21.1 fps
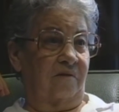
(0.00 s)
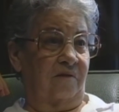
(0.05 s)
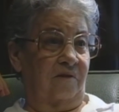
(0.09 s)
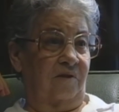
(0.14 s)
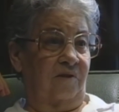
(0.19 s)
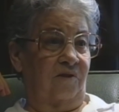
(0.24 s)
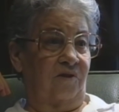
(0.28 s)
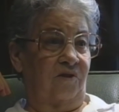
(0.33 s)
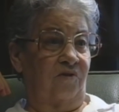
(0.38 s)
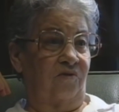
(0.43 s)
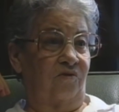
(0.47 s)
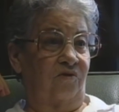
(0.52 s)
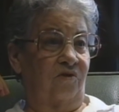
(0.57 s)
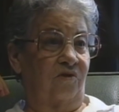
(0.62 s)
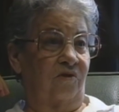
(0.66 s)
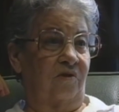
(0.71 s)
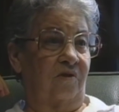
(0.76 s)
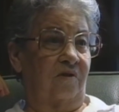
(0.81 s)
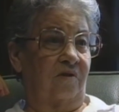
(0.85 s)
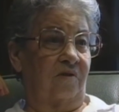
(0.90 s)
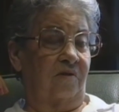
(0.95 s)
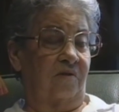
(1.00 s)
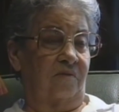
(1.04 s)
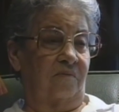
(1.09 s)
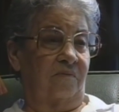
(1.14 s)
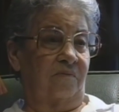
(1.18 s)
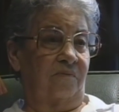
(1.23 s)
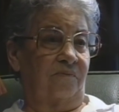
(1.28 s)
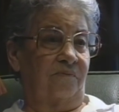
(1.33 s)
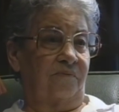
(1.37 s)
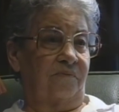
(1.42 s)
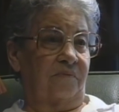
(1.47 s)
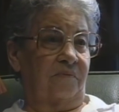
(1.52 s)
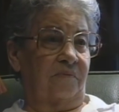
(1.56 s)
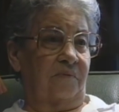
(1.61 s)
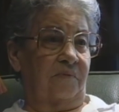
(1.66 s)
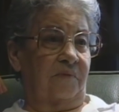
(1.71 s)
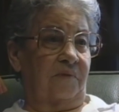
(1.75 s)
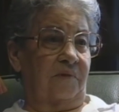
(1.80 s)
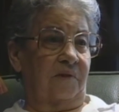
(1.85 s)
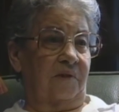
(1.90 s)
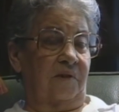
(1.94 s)
unusual, or
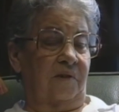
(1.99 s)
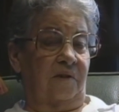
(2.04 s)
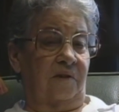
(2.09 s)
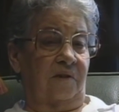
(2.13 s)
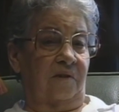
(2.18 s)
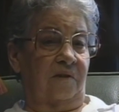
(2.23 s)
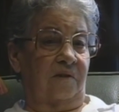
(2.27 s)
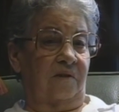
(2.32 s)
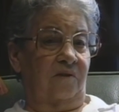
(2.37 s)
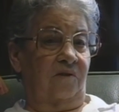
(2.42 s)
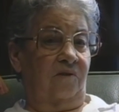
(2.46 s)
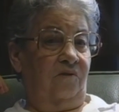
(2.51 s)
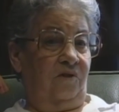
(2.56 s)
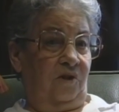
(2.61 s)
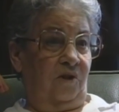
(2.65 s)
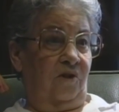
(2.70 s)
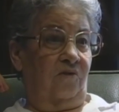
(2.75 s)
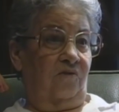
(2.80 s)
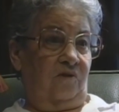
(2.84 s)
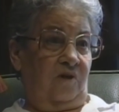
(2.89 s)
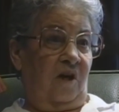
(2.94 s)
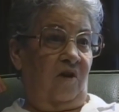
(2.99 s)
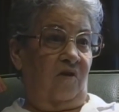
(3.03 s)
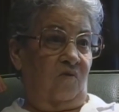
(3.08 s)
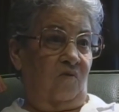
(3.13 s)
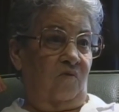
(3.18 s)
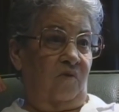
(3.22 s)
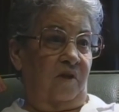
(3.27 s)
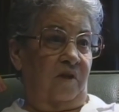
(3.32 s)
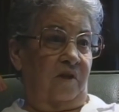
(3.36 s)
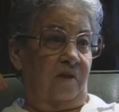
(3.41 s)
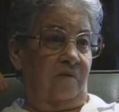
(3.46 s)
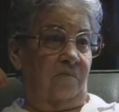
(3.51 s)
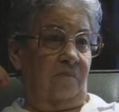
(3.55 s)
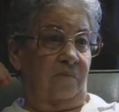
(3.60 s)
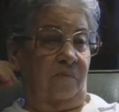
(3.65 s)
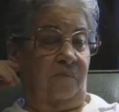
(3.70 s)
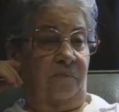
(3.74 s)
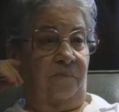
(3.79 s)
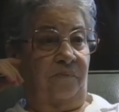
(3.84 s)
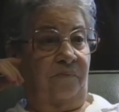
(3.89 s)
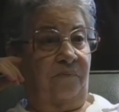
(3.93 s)
uh, you could go talk with him.
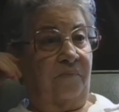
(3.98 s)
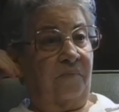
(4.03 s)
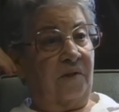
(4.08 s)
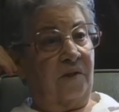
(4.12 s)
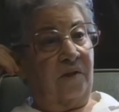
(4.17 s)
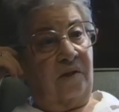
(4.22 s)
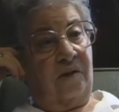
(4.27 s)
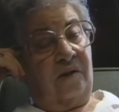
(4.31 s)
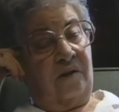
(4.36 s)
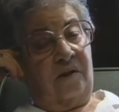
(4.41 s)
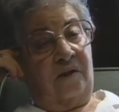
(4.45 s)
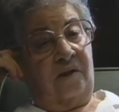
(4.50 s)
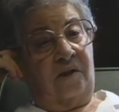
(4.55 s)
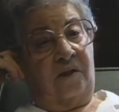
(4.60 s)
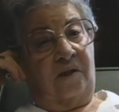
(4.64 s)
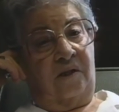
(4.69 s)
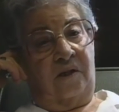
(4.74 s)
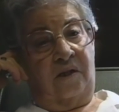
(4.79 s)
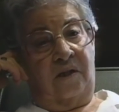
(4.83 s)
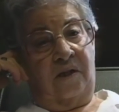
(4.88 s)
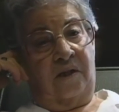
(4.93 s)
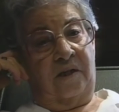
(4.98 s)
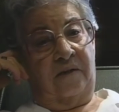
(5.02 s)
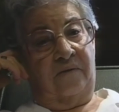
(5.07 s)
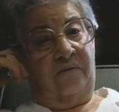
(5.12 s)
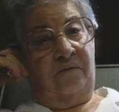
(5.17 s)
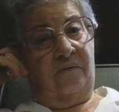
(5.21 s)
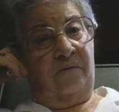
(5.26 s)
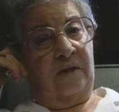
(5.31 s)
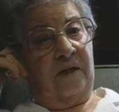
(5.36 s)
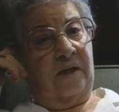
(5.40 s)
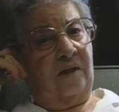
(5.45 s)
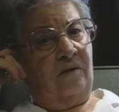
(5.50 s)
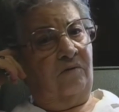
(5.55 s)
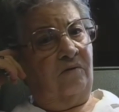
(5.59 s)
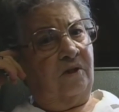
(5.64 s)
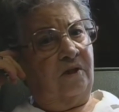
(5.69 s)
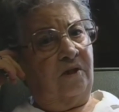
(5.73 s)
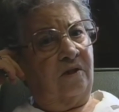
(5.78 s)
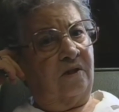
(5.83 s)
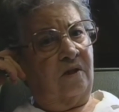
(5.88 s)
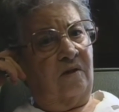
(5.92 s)
And I've I
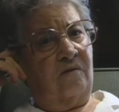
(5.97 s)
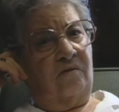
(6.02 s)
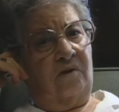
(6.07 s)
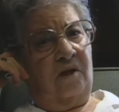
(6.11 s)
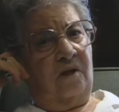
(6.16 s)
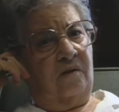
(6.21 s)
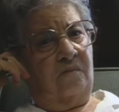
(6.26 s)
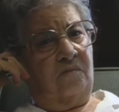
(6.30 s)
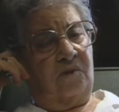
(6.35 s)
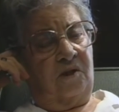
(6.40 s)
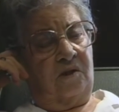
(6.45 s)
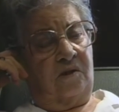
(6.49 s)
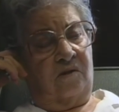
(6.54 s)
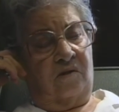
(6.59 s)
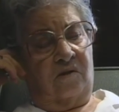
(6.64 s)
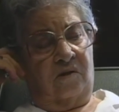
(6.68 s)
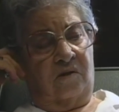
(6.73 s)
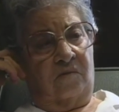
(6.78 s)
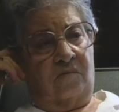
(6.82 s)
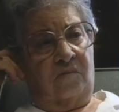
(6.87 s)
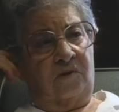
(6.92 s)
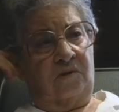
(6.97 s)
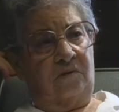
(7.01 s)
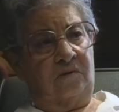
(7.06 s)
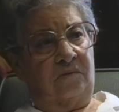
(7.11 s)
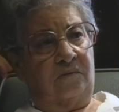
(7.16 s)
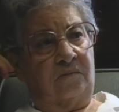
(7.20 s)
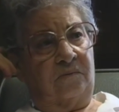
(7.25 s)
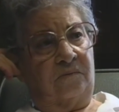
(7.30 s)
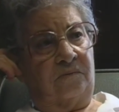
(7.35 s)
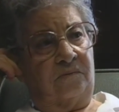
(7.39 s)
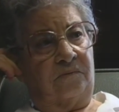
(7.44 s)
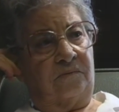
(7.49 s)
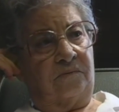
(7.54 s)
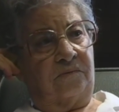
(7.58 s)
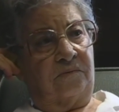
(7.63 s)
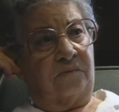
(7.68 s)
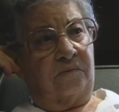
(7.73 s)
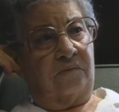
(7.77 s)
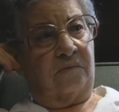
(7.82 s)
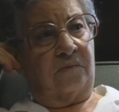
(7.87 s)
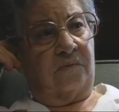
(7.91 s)
always thought a lot of Mr. Harmon.
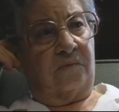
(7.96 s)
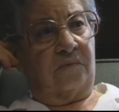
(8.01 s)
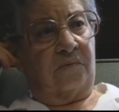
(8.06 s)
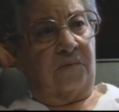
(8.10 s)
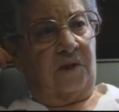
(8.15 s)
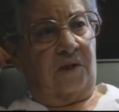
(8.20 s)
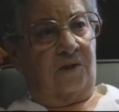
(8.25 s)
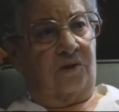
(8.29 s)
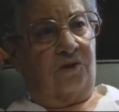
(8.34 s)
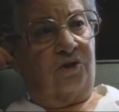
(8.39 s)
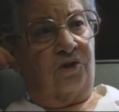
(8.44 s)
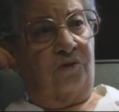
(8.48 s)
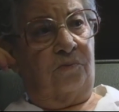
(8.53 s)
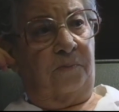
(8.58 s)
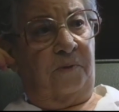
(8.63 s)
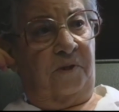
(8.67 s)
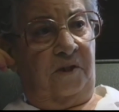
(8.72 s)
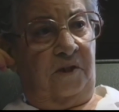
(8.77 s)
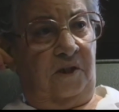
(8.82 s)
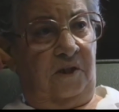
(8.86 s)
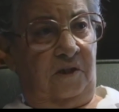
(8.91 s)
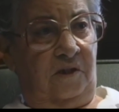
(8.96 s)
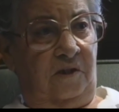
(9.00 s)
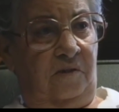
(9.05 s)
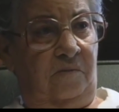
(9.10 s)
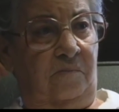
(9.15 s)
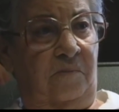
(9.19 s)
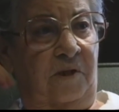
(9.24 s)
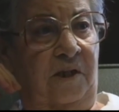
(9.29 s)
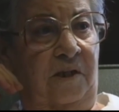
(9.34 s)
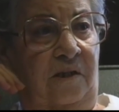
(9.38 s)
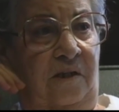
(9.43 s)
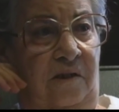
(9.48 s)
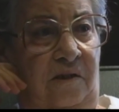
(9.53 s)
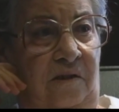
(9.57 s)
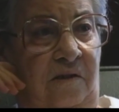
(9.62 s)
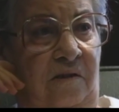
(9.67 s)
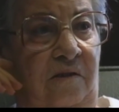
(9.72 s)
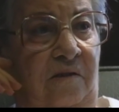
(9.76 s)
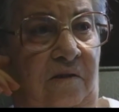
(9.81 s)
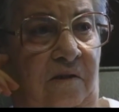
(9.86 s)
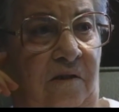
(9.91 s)
That was our in, superintendent back
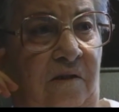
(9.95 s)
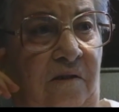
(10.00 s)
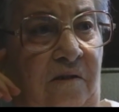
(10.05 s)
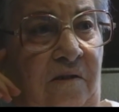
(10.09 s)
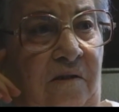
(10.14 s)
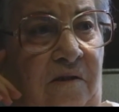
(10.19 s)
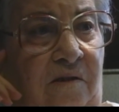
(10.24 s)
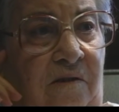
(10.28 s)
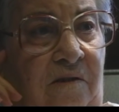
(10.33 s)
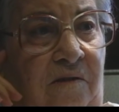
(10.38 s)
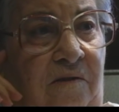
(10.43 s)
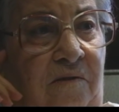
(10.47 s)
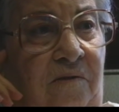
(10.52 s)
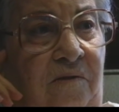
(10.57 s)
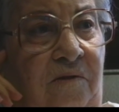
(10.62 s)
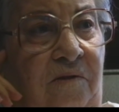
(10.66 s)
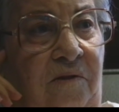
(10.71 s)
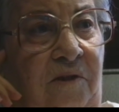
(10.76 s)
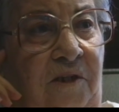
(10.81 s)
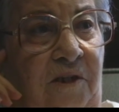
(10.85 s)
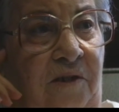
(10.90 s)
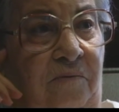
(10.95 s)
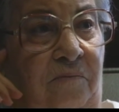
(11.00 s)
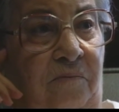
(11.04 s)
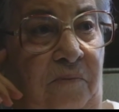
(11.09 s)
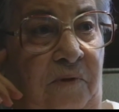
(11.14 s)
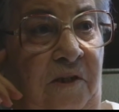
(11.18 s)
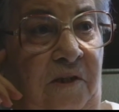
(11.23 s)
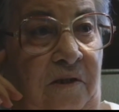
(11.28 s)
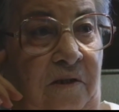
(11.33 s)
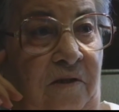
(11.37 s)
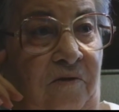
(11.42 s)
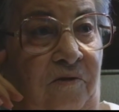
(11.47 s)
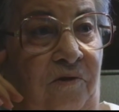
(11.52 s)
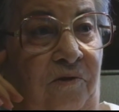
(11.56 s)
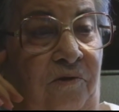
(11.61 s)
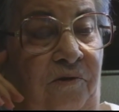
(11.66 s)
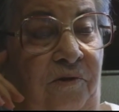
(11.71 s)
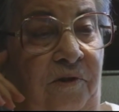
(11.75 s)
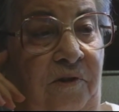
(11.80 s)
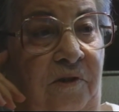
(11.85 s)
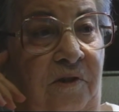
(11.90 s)
in, uh, yeah, in the
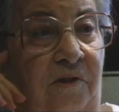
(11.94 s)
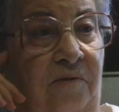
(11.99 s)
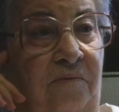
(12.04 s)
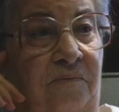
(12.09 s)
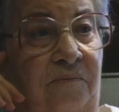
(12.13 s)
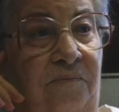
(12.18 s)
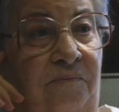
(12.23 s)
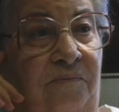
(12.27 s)
30s.